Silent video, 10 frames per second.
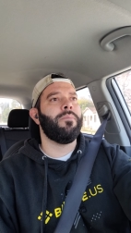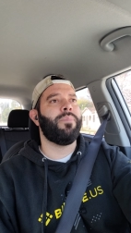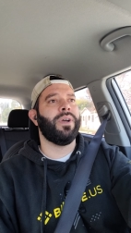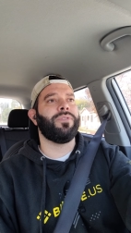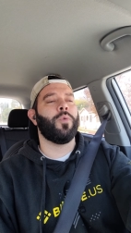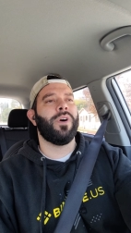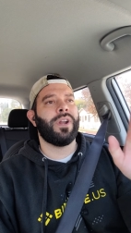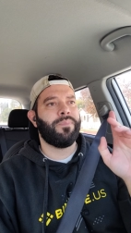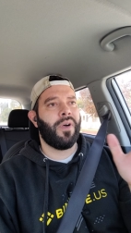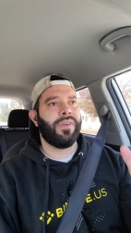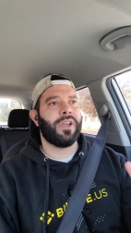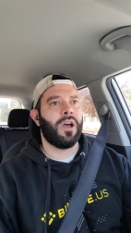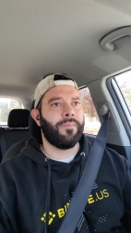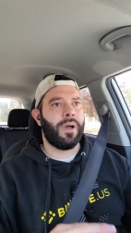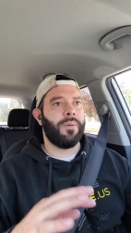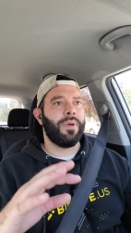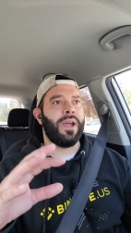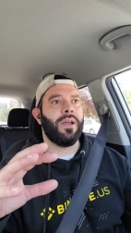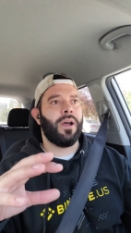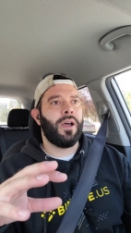but the one on Polygon I'm
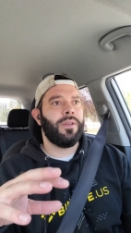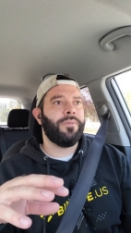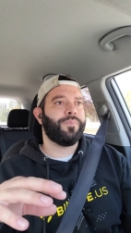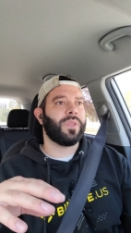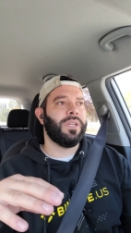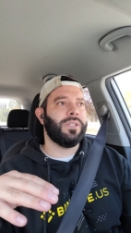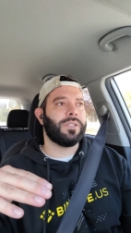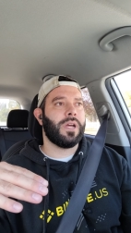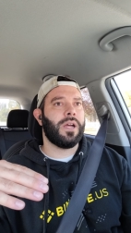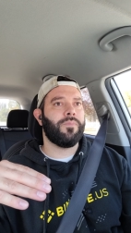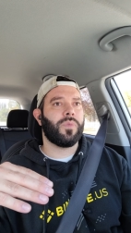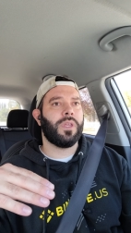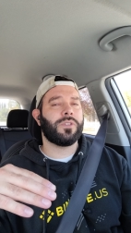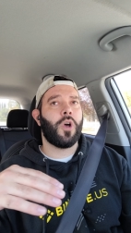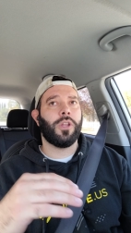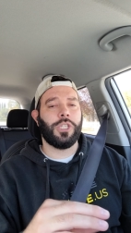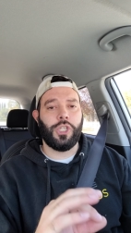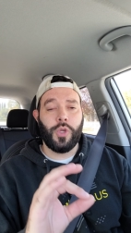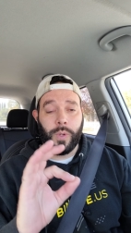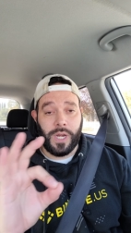at, on is uh, it's called
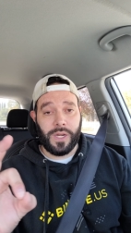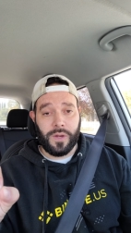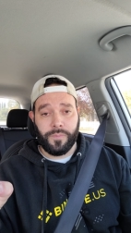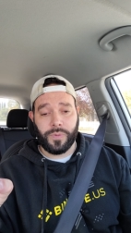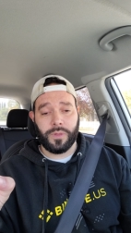Unity.